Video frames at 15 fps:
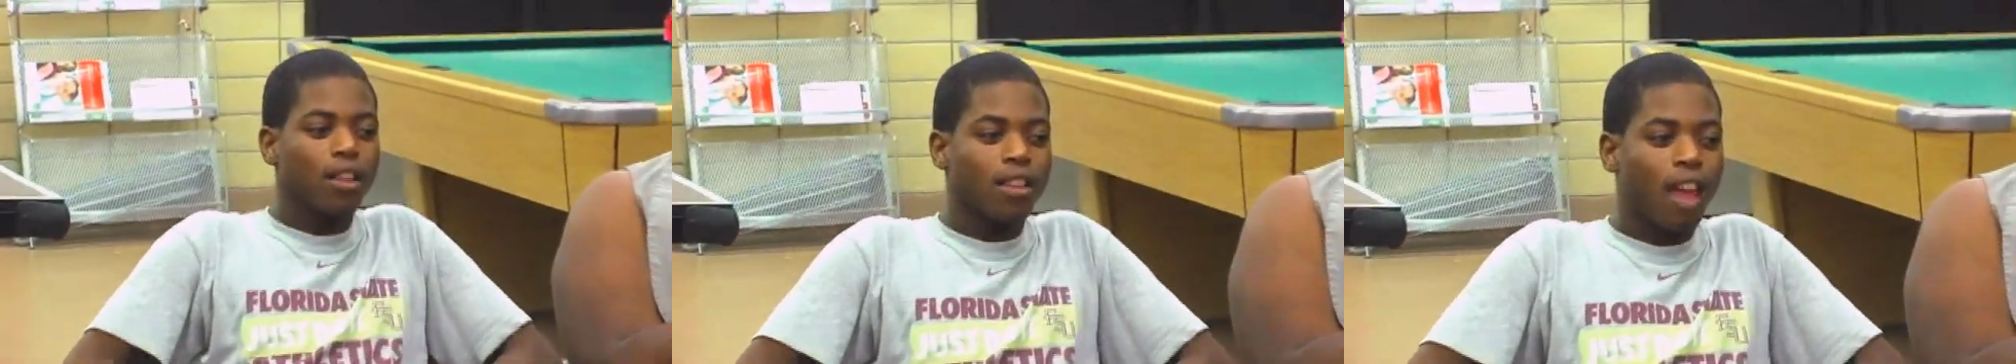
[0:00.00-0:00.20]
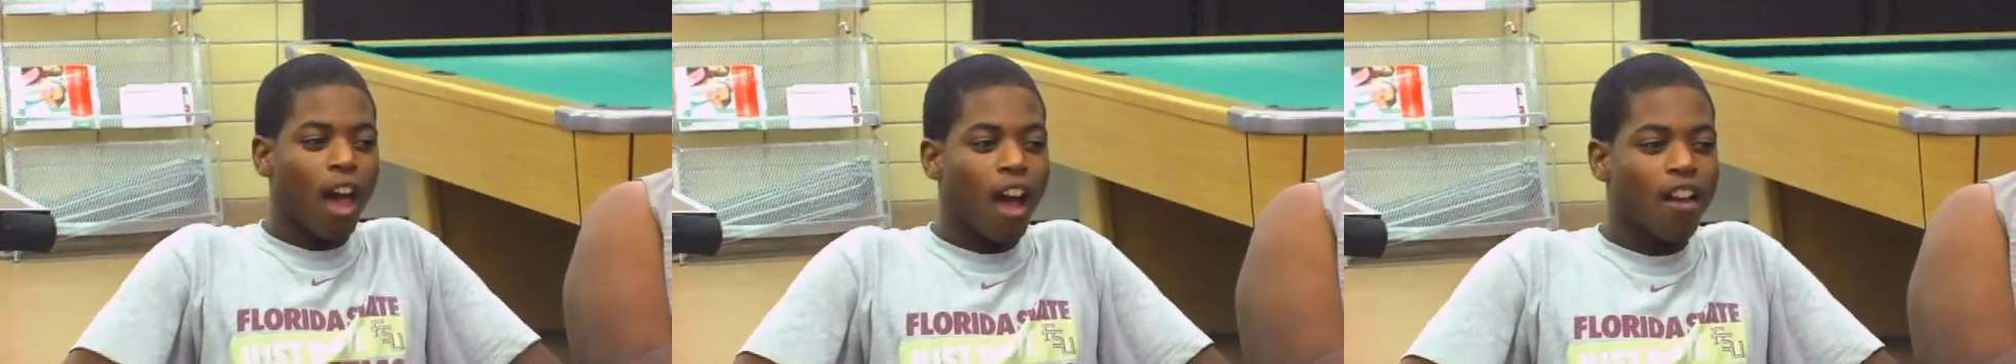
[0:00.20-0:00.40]

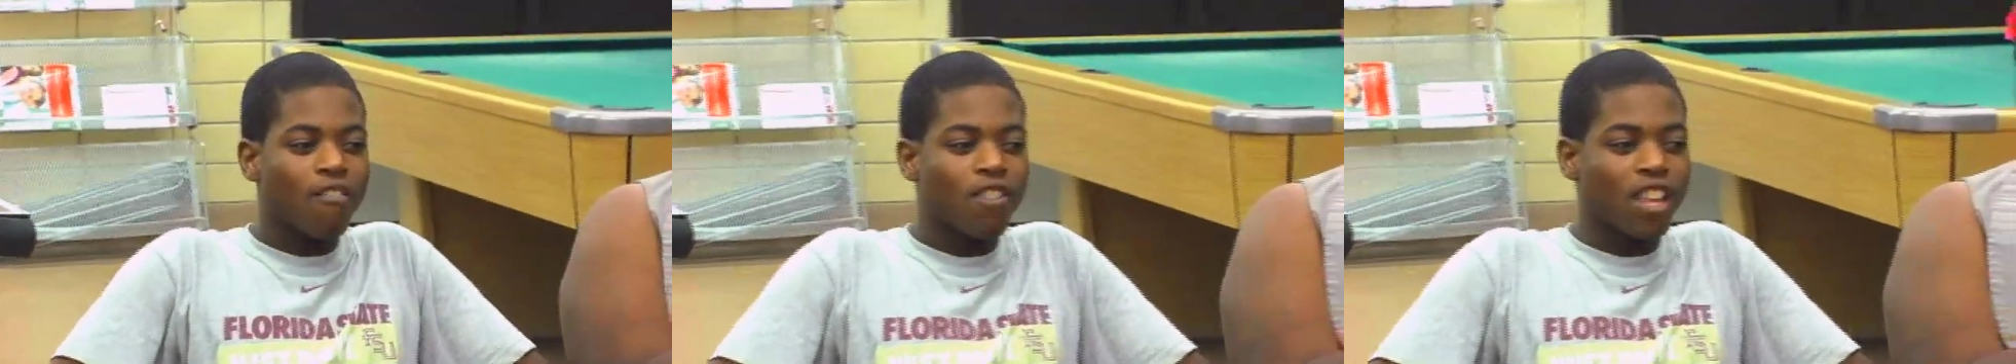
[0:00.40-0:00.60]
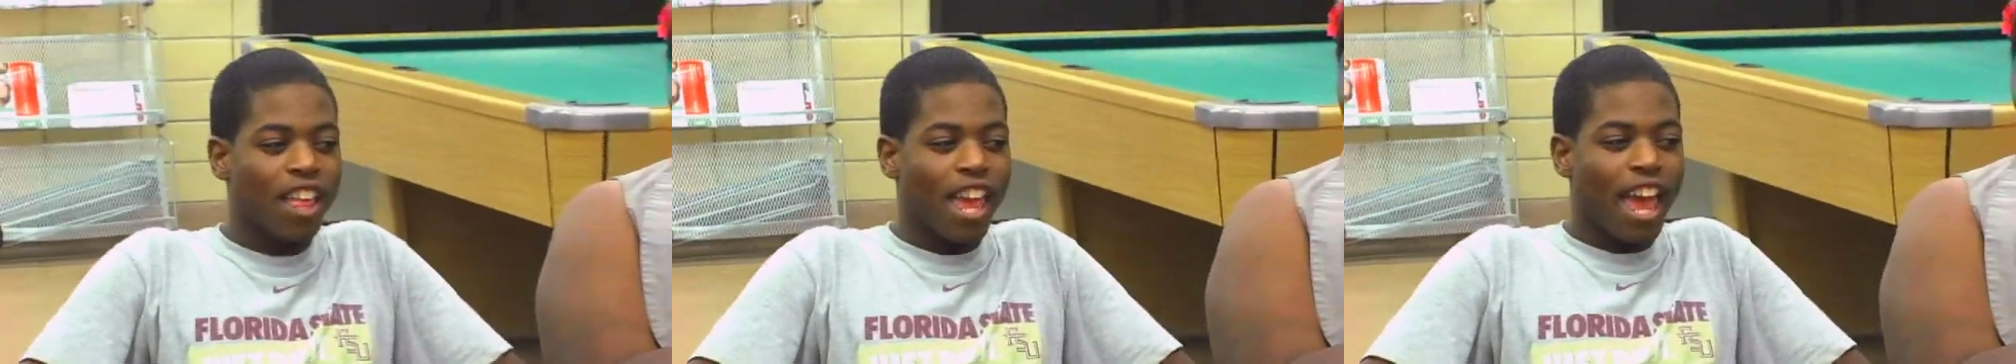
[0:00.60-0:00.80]
that I could
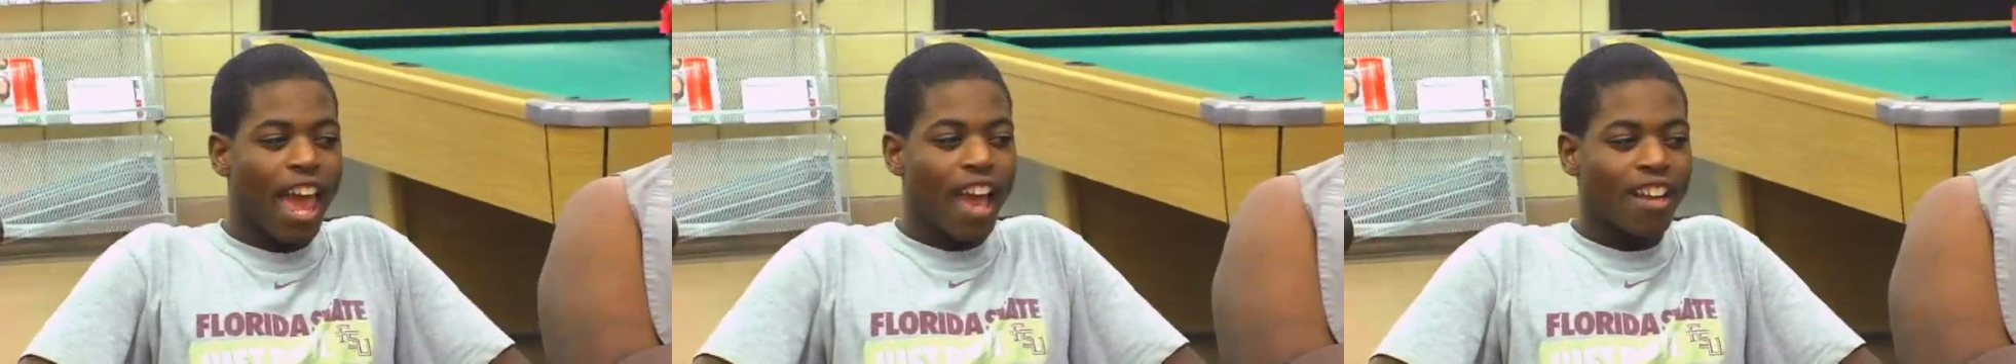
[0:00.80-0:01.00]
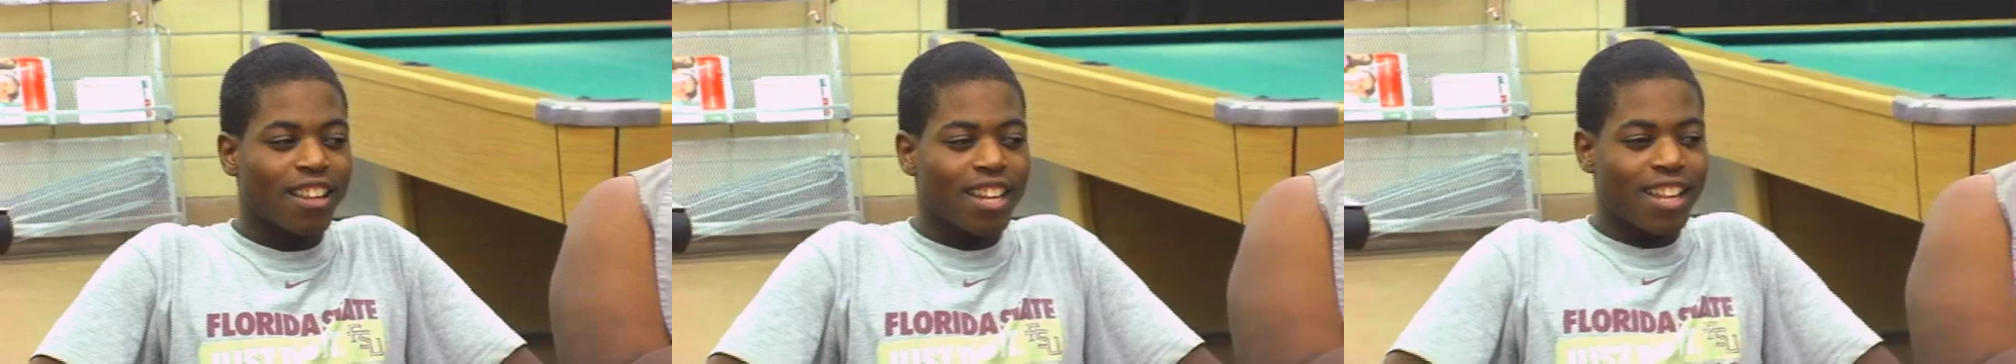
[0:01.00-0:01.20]
really
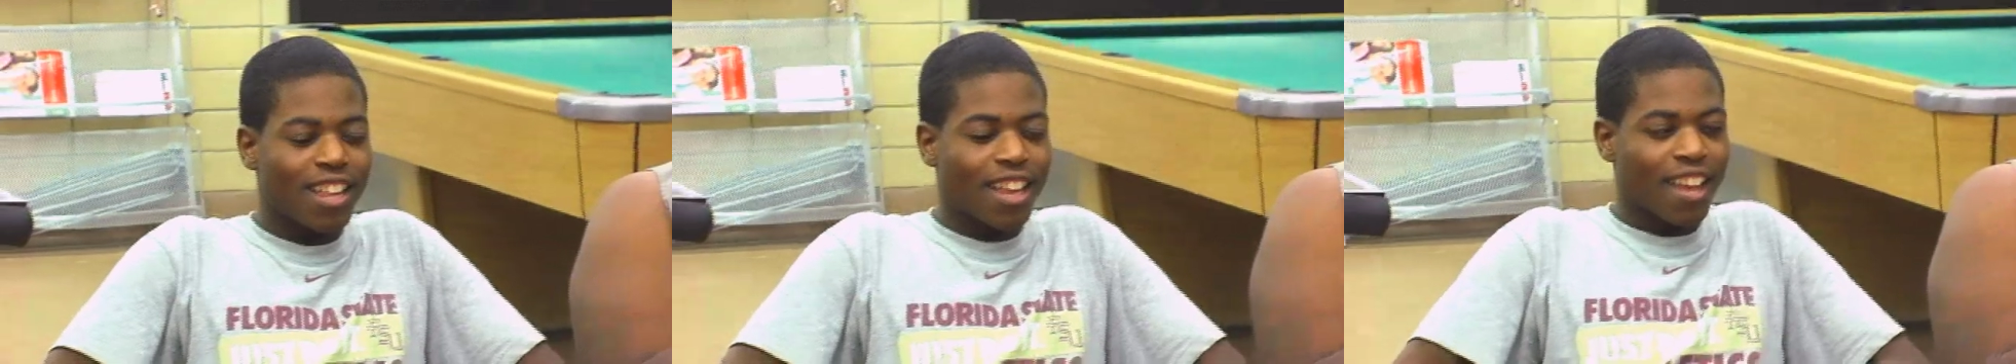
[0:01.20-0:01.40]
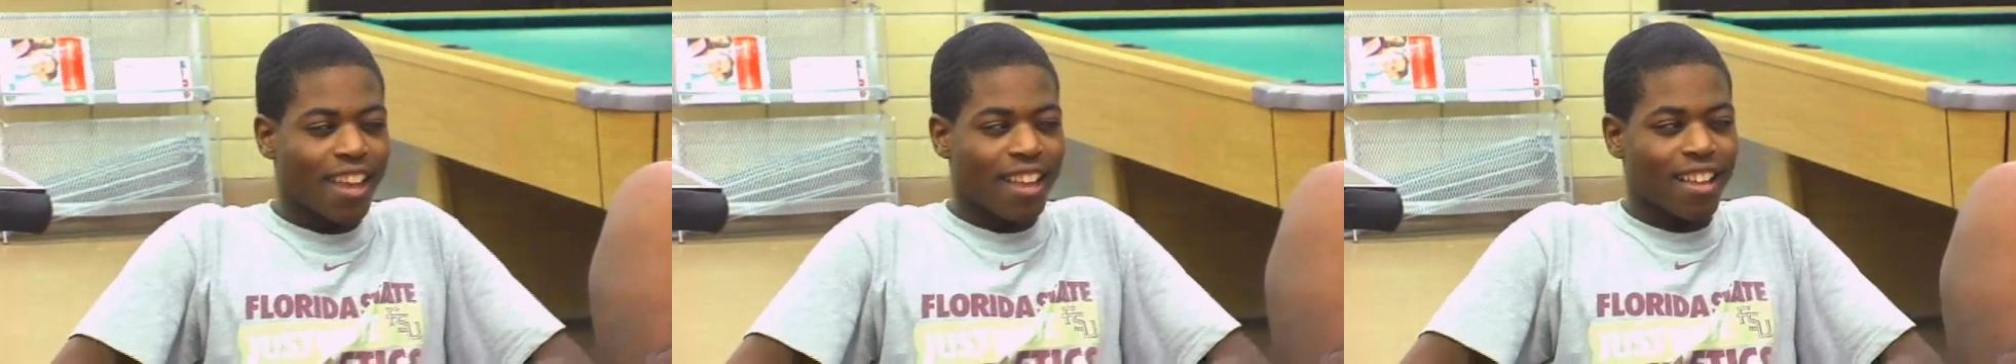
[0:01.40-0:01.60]
act like
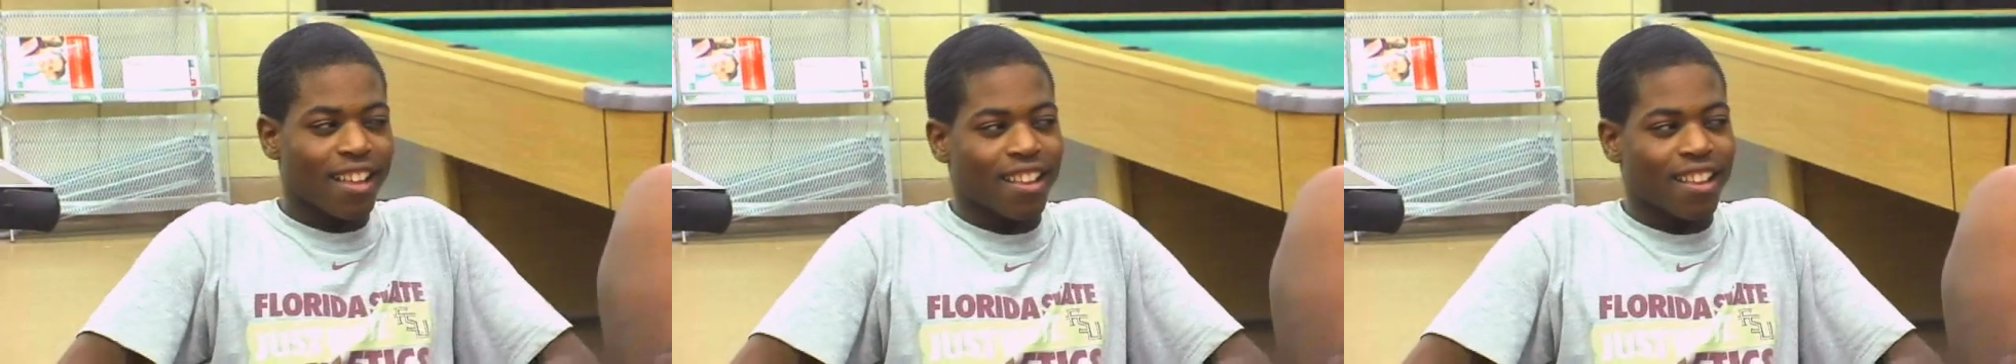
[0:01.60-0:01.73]
that.